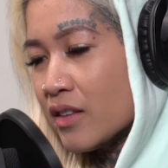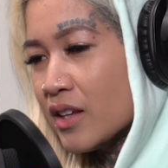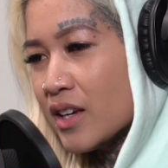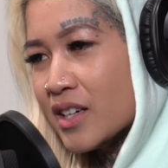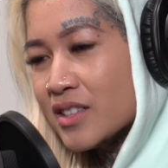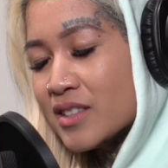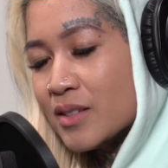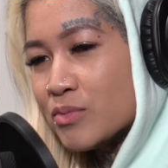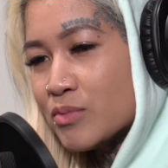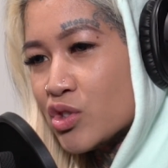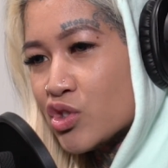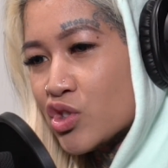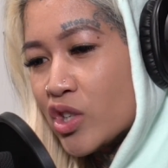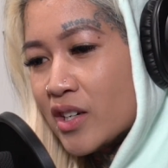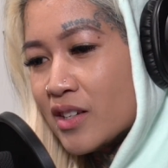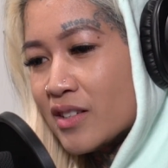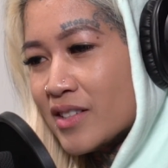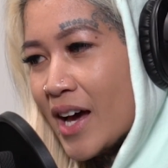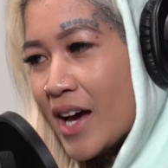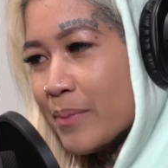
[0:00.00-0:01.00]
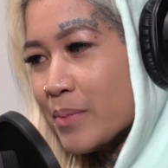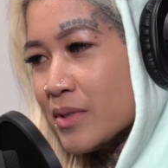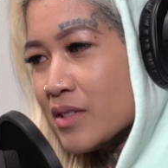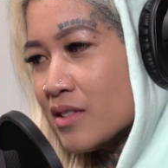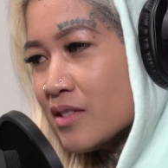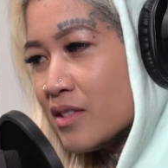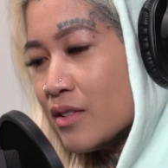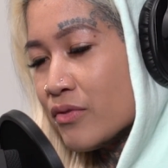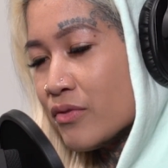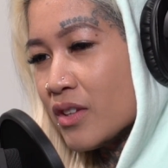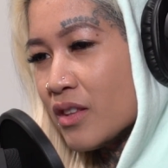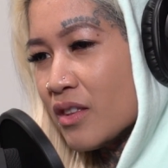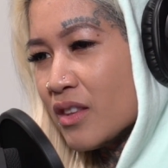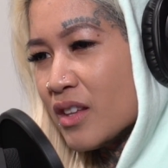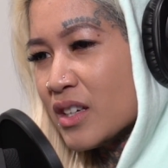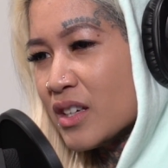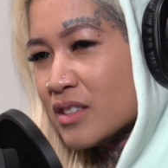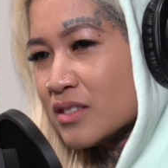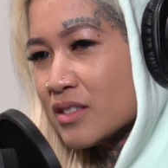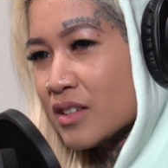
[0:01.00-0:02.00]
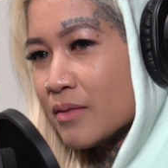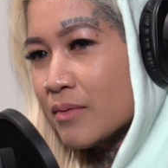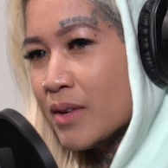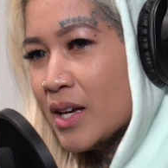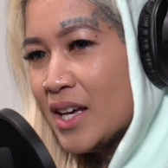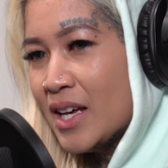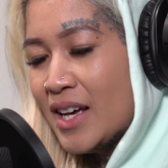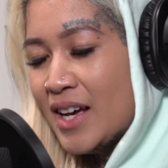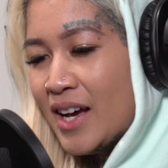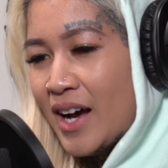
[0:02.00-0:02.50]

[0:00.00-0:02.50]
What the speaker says: I think because I'm just trying to tap into different things, and